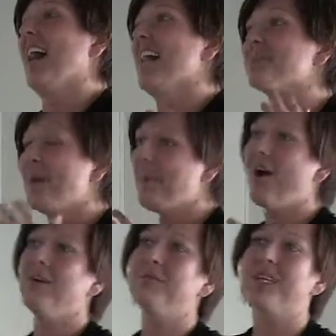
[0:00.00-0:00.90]
As my
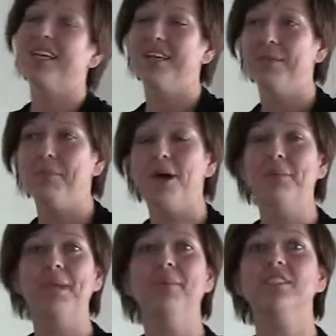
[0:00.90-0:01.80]

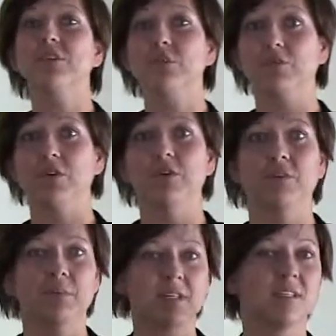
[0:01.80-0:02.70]
mom came into the
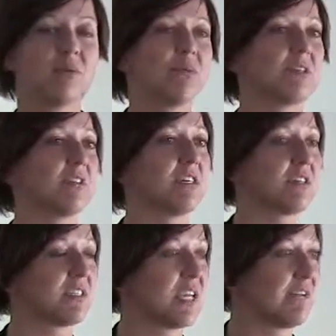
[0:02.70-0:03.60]
room with her
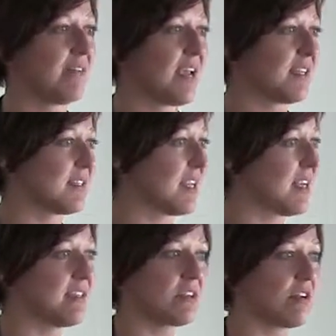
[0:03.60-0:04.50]
tear-stained face,
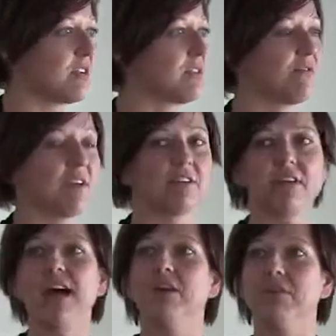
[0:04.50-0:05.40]
and I started to
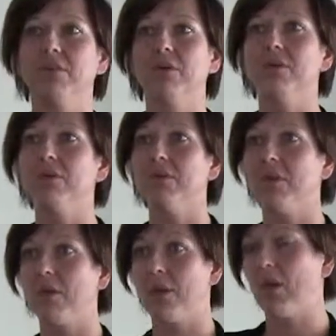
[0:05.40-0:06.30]
figure out,
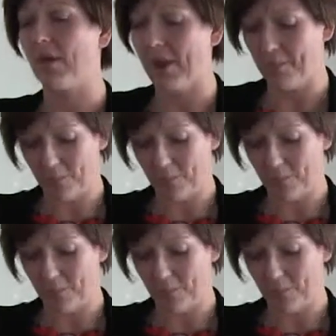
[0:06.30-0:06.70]
okay.